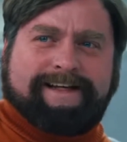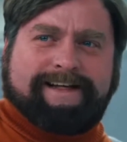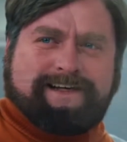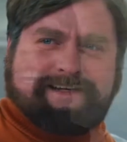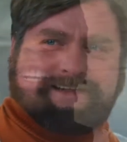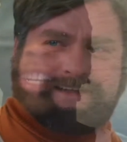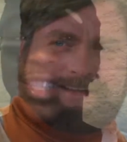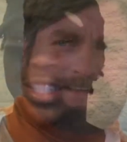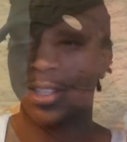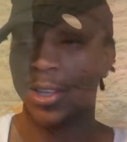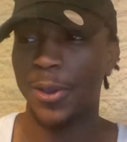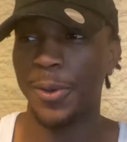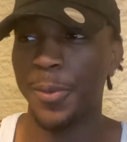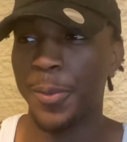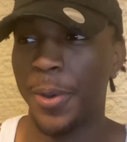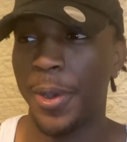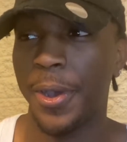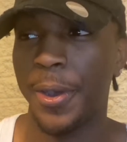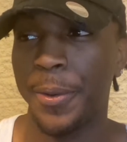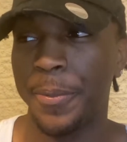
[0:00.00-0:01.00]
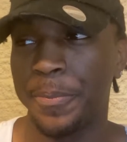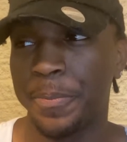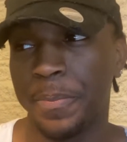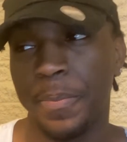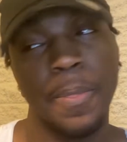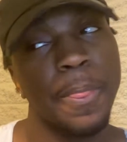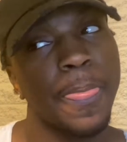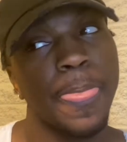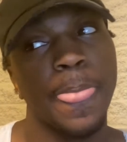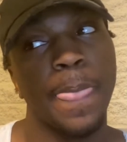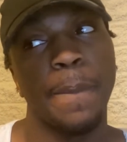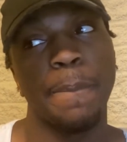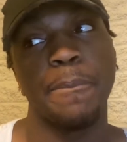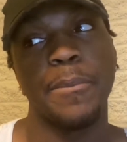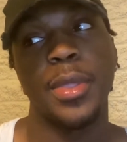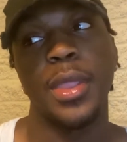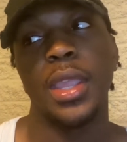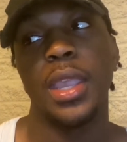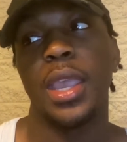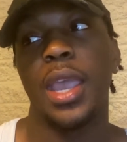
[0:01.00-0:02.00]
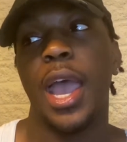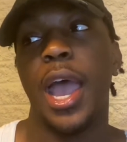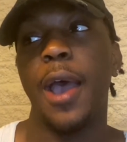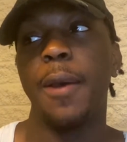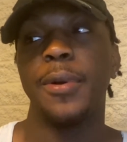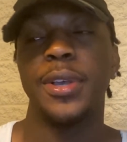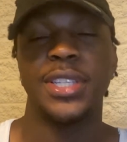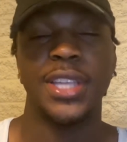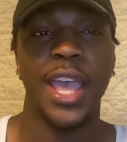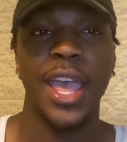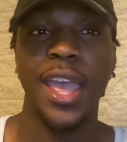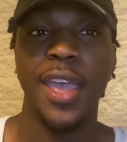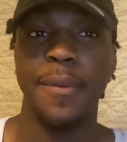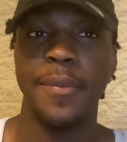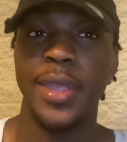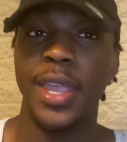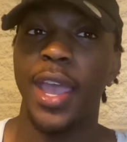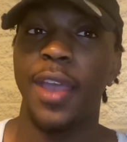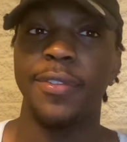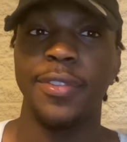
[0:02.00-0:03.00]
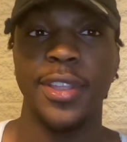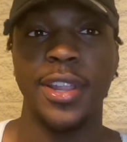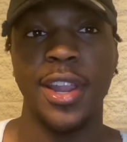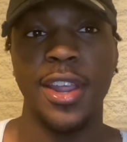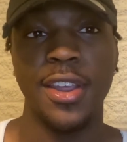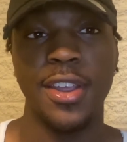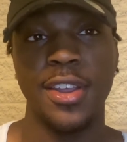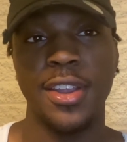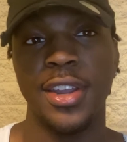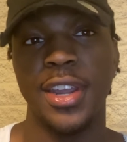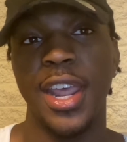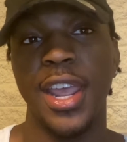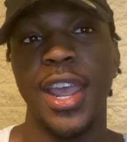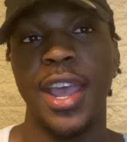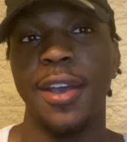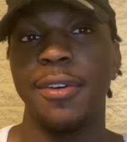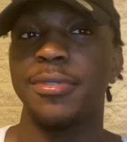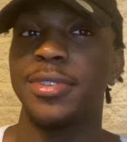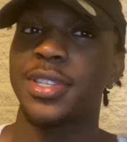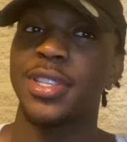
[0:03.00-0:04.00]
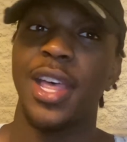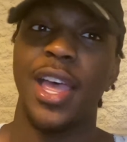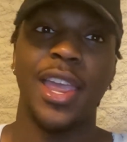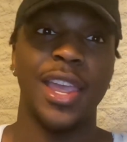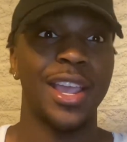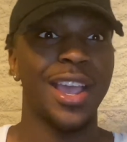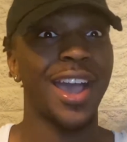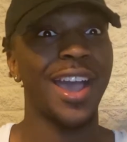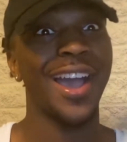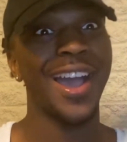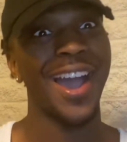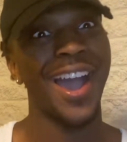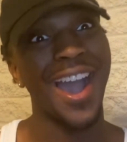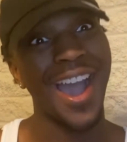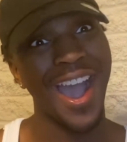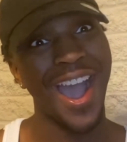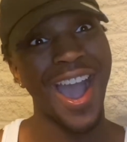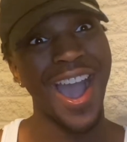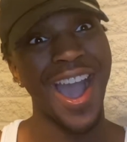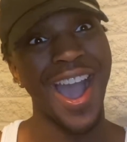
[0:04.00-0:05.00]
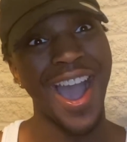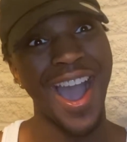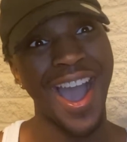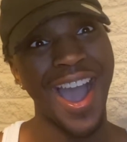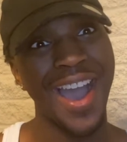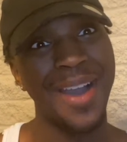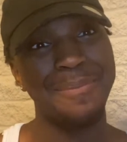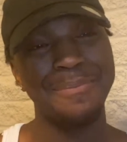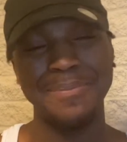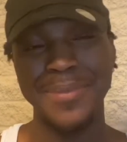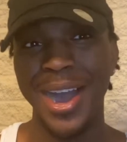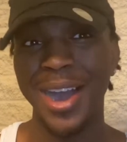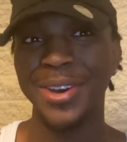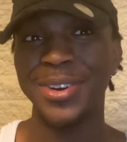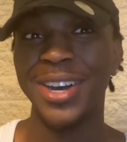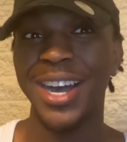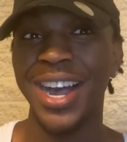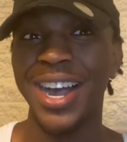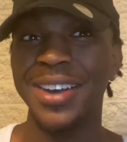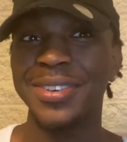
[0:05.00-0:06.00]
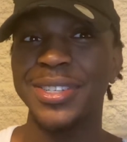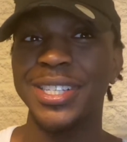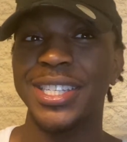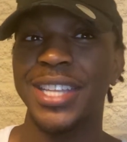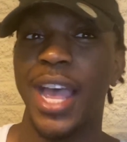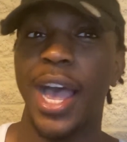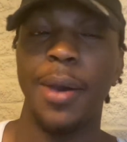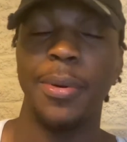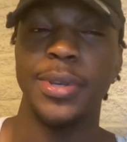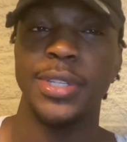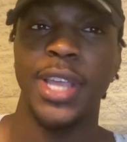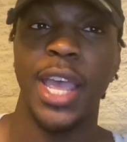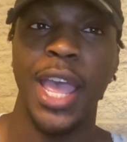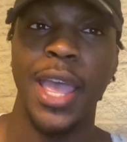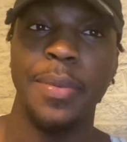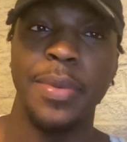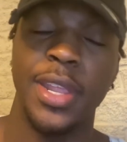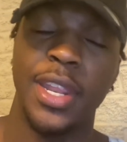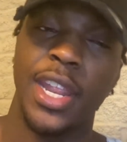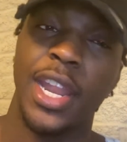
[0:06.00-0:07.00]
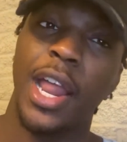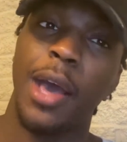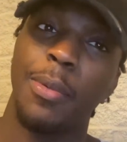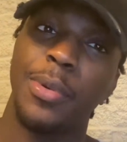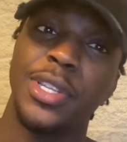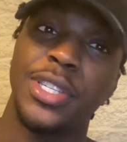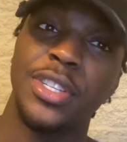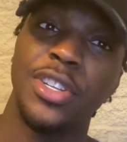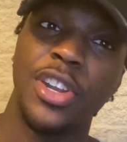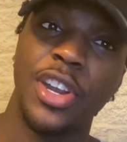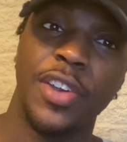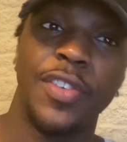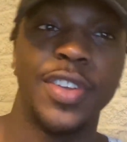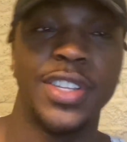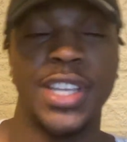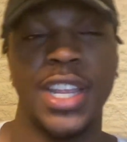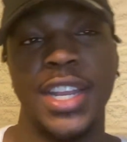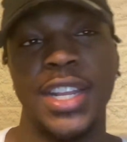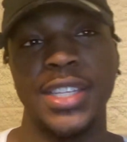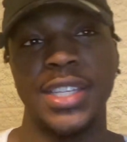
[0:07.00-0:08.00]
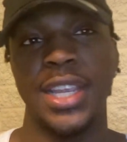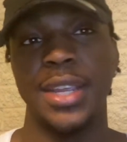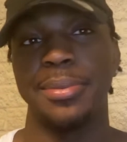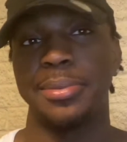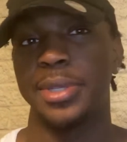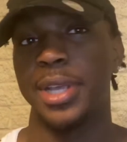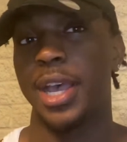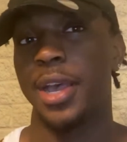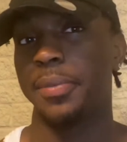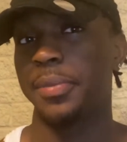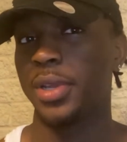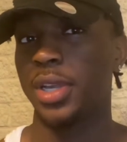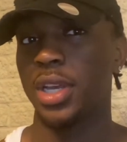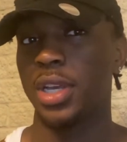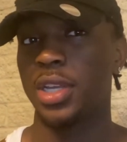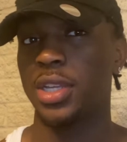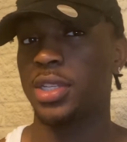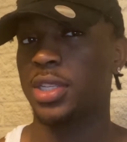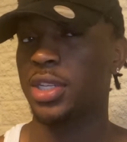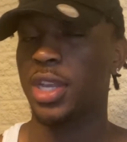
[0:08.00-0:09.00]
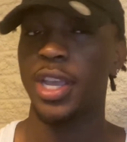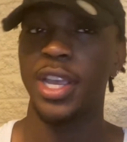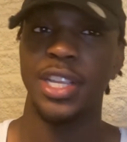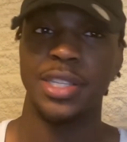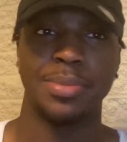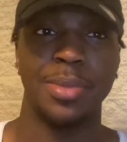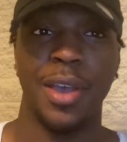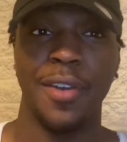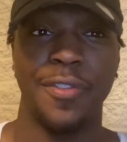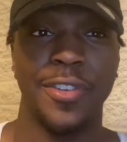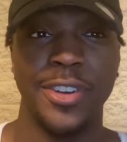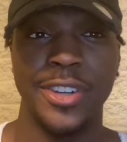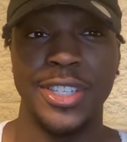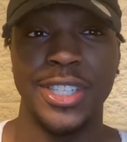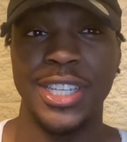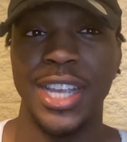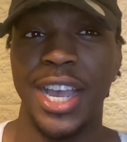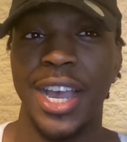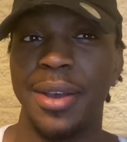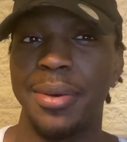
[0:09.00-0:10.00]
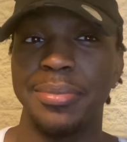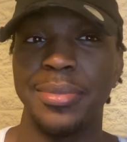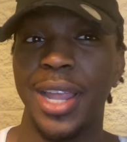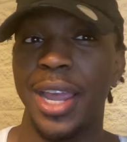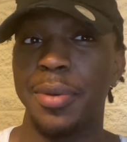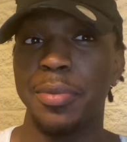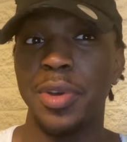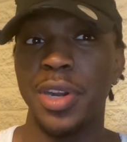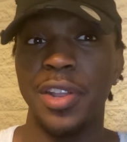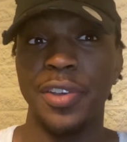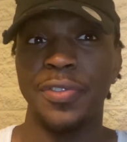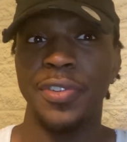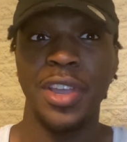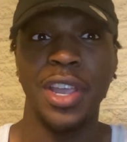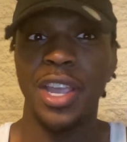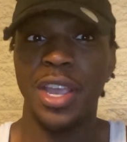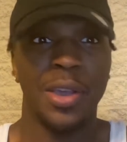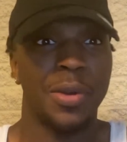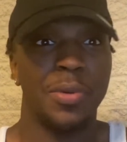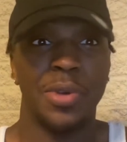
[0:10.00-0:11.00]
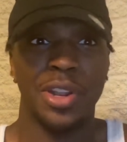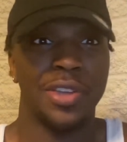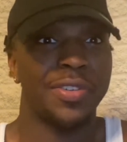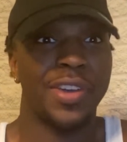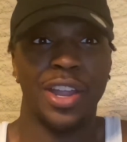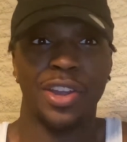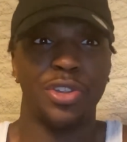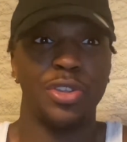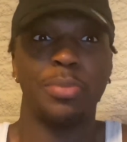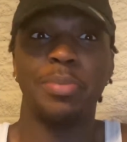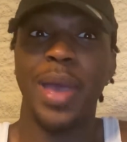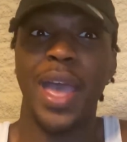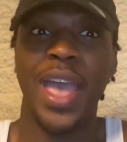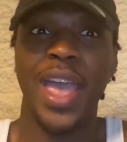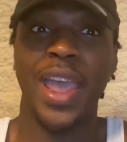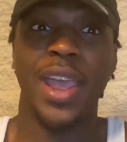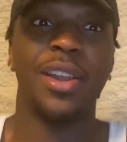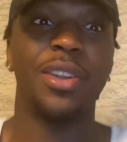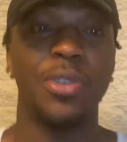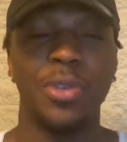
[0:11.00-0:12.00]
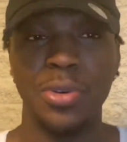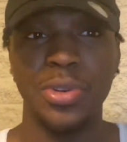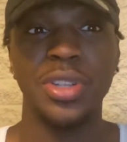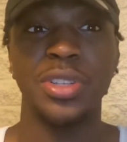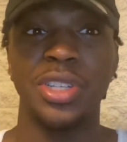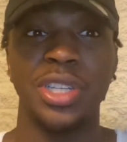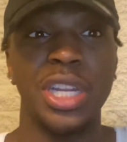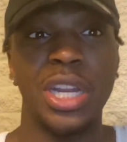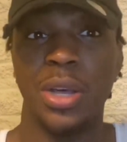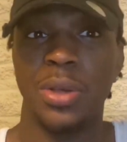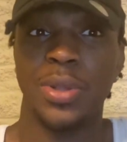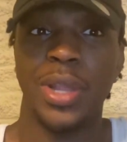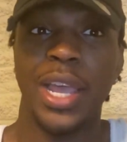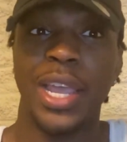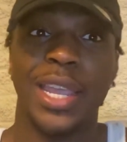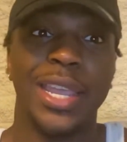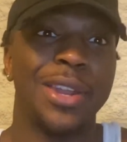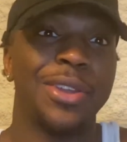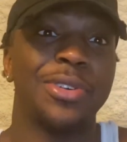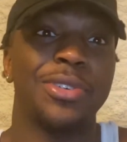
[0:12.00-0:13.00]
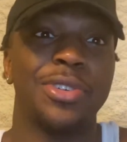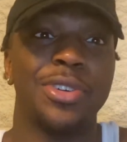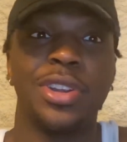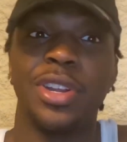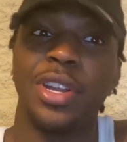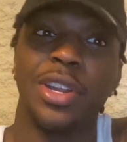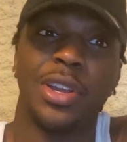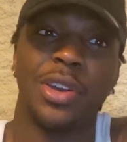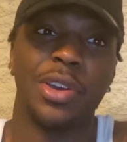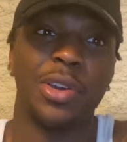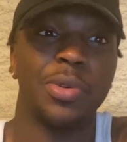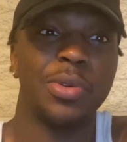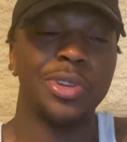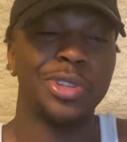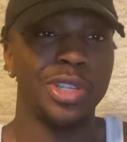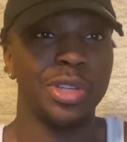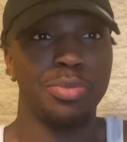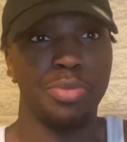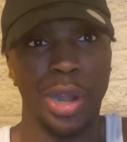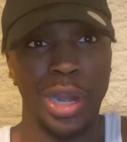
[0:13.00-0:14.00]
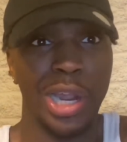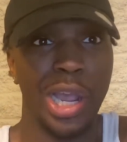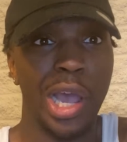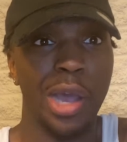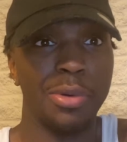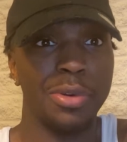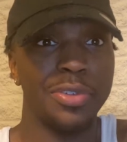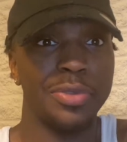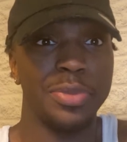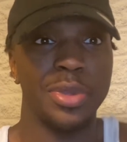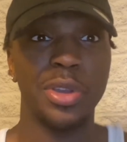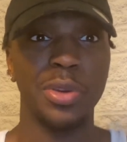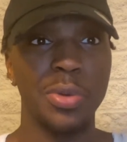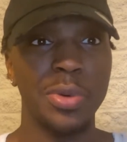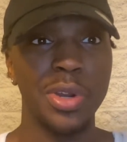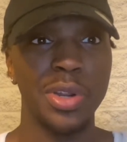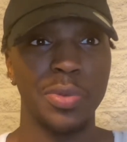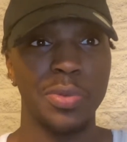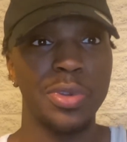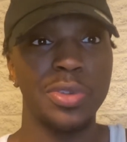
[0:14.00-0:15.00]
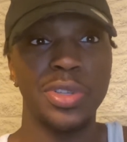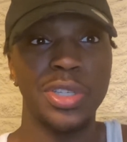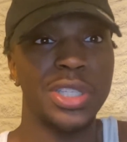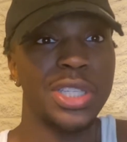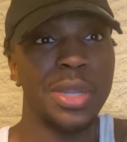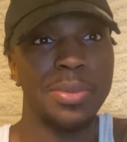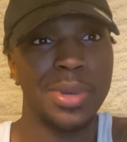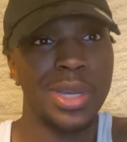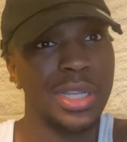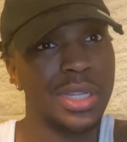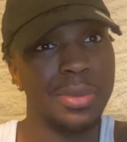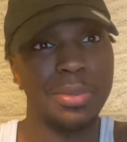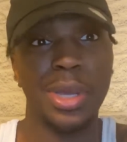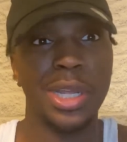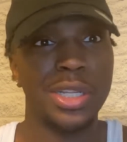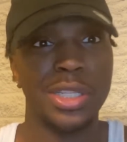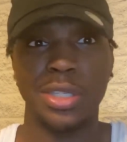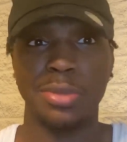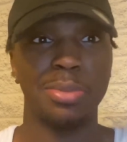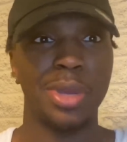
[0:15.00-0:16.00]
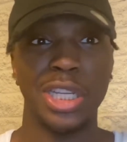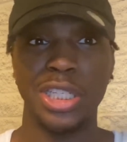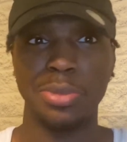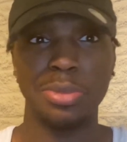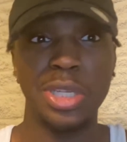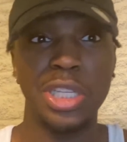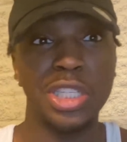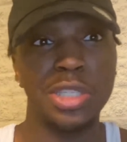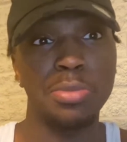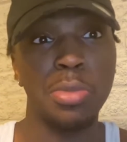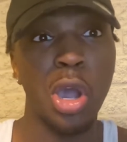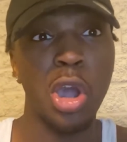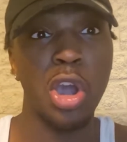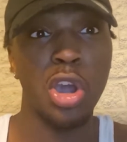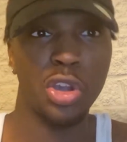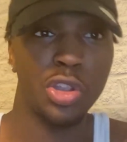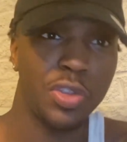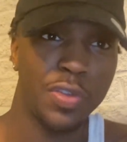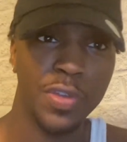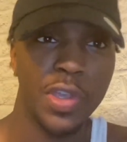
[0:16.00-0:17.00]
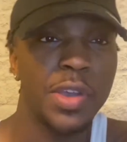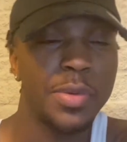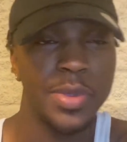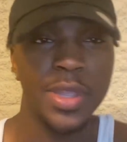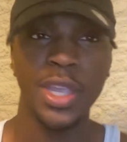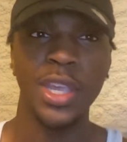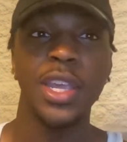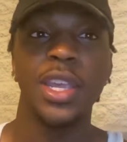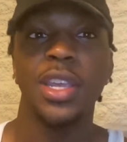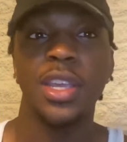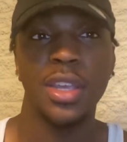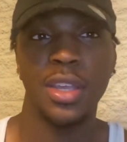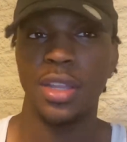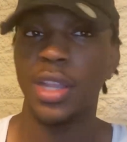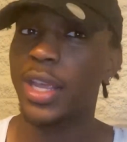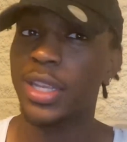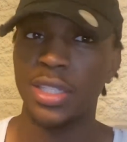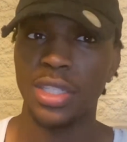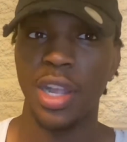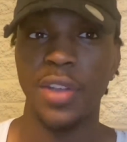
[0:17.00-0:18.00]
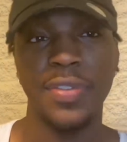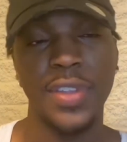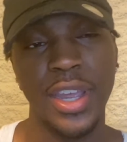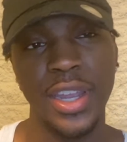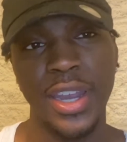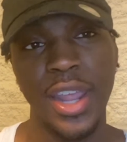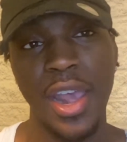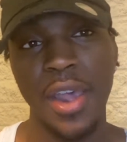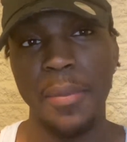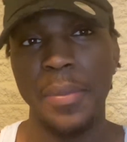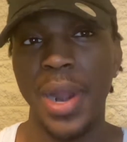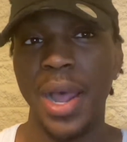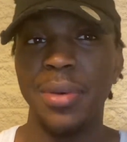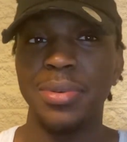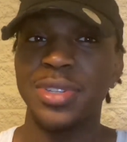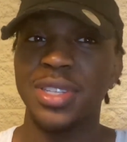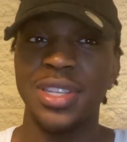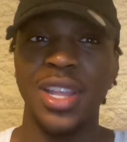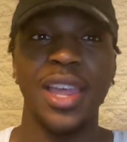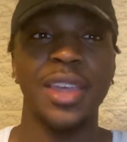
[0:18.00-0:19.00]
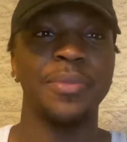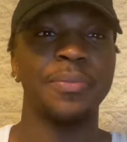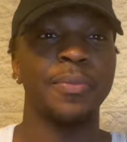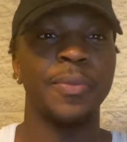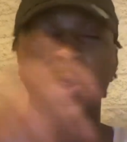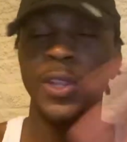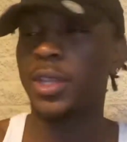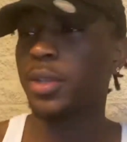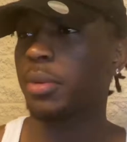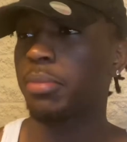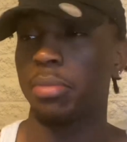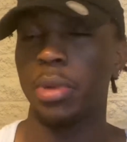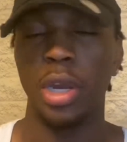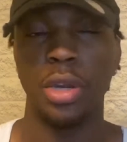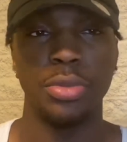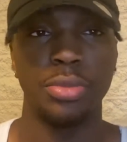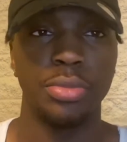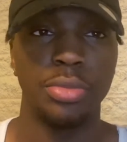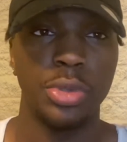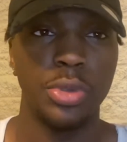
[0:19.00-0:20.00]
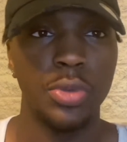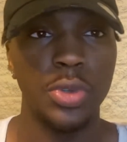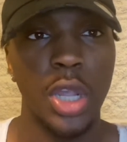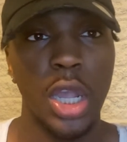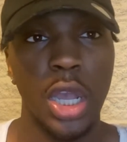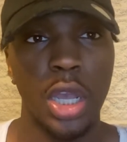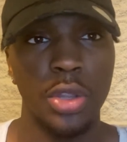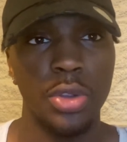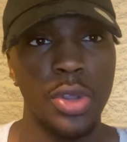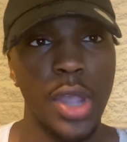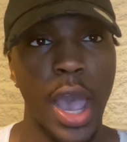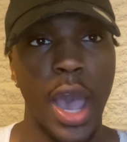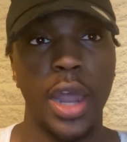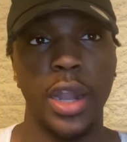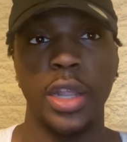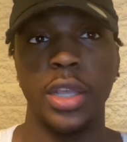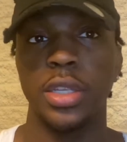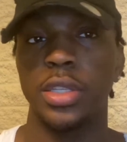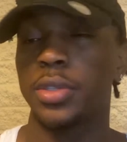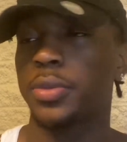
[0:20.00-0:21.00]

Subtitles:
So I was happy after I heard that. I was like, I was happy, and then I was nervous at the same time because it's my first time. I'm like, what if I do bad, or what if she don't like it, or what if she break up with me, or what if she say my schmeat small, you feel me? Like stuff like that. But I was like, bro, you good, you got this.